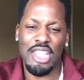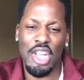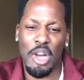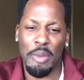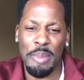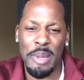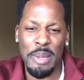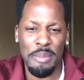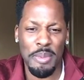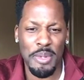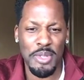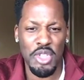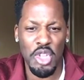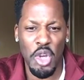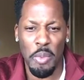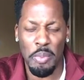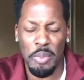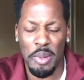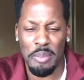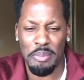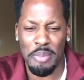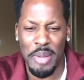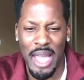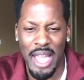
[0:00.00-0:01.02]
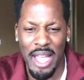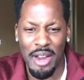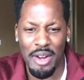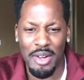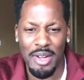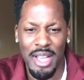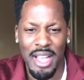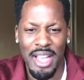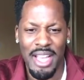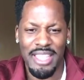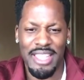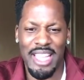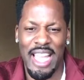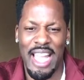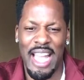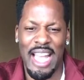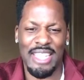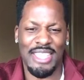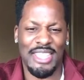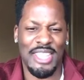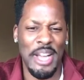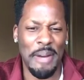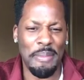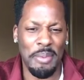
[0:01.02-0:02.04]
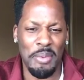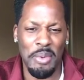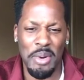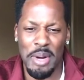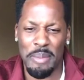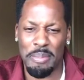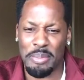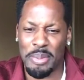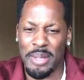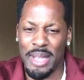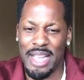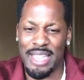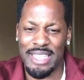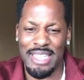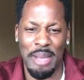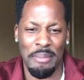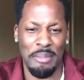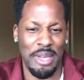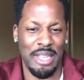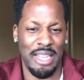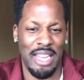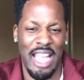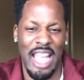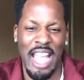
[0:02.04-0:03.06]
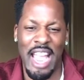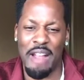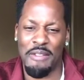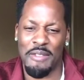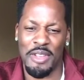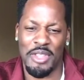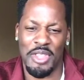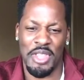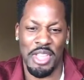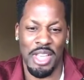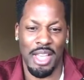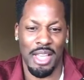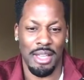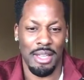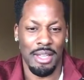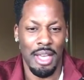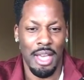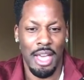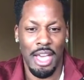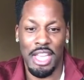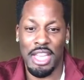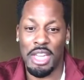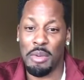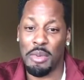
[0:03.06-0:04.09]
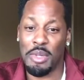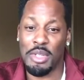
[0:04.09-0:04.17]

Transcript: I saw people so prepared. They had Tupperware plates. I mean, everything.